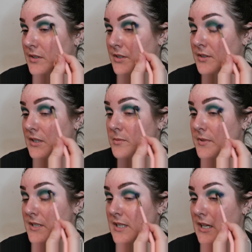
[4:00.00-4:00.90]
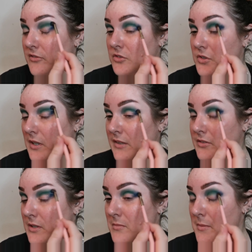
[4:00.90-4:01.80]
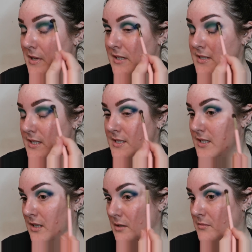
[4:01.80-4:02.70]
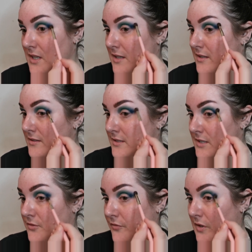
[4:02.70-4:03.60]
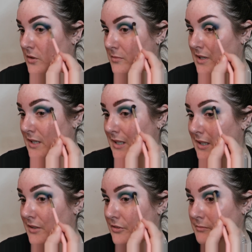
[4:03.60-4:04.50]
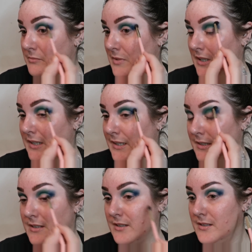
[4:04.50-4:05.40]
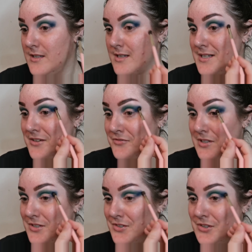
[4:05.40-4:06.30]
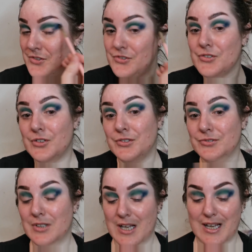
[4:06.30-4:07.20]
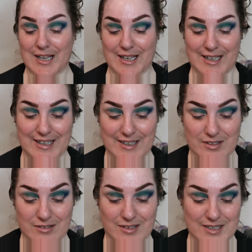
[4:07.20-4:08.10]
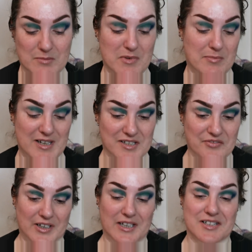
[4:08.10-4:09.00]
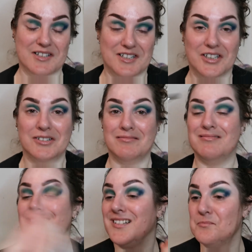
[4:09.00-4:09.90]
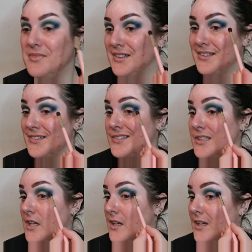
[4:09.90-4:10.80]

I don't need to be as careful, do I? I haven't done my base this time. I did film earlier my Steph Does Neutral and I did my base first because,